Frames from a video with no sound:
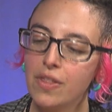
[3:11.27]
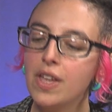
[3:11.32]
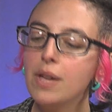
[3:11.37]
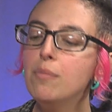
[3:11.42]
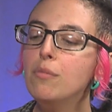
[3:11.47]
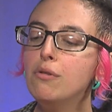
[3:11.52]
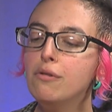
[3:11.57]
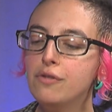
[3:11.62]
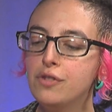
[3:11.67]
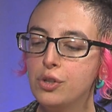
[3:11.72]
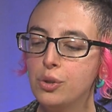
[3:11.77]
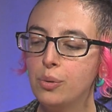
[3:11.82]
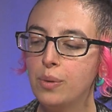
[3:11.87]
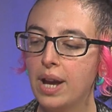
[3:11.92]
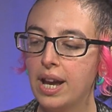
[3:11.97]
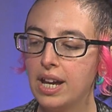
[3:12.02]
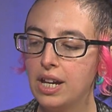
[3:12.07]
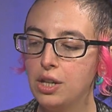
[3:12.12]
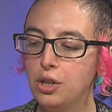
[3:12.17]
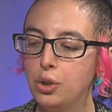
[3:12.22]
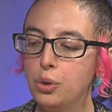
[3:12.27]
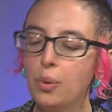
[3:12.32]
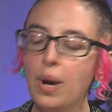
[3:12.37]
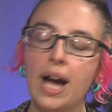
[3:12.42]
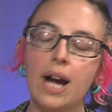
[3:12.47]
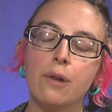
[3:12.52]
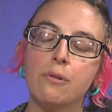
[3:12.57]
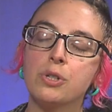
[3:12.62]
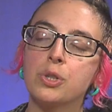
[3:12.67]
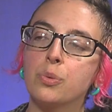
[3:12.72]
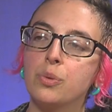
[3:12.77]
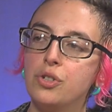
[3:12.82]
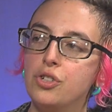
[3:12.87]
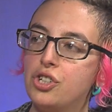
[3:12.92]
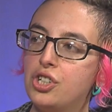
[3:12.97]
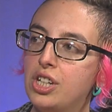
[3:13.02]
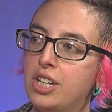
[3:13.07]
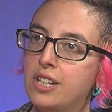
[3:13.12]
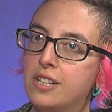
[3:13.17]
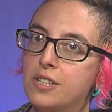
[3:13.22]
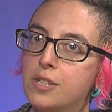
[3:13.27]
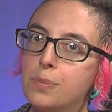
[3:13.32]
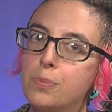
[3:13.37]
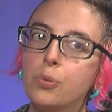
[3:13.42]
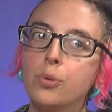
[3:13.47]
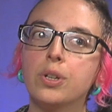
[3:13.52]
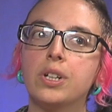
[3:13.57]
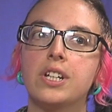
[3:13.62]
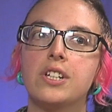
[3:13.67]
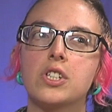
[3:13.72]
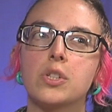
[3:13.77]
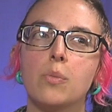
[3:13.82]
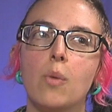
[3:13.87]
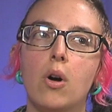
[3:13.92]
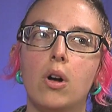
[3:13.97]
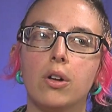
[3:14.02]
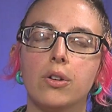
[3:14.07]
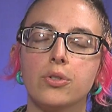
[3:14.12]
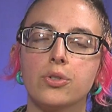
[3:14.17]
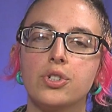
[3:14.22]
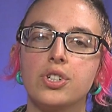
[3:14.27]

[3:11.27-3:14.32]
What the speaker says: They moved to a new house when she is pretty small.